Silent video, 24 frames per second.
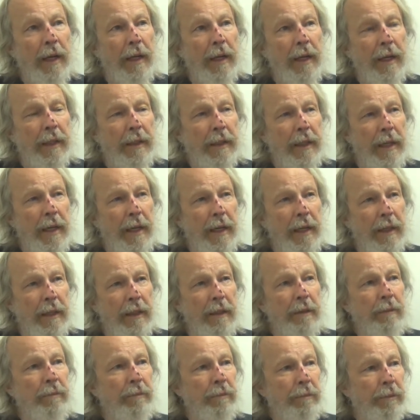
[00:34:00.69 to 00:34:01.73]
I had
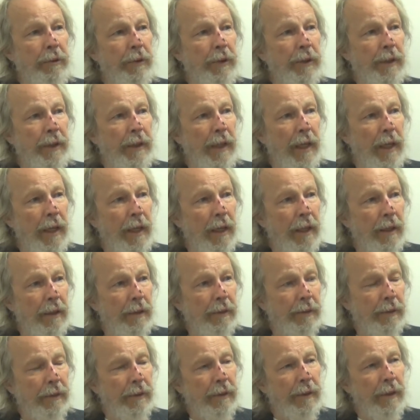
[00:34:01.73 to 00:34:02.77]
Hannah put it
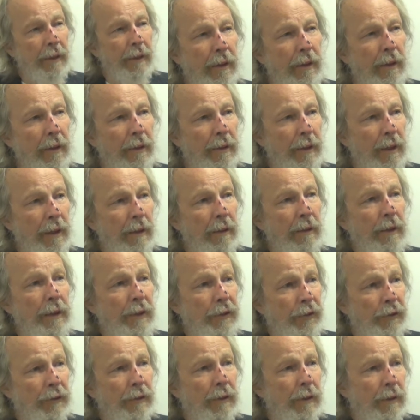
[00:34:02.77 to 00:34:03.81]
out on our
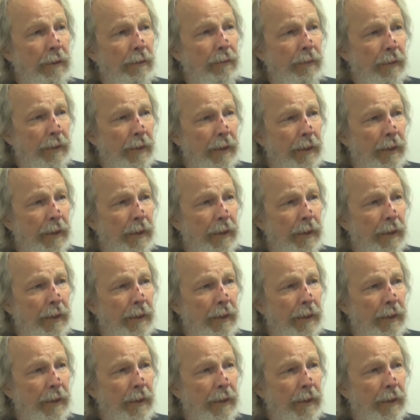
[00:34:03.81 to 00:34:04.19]
listserv,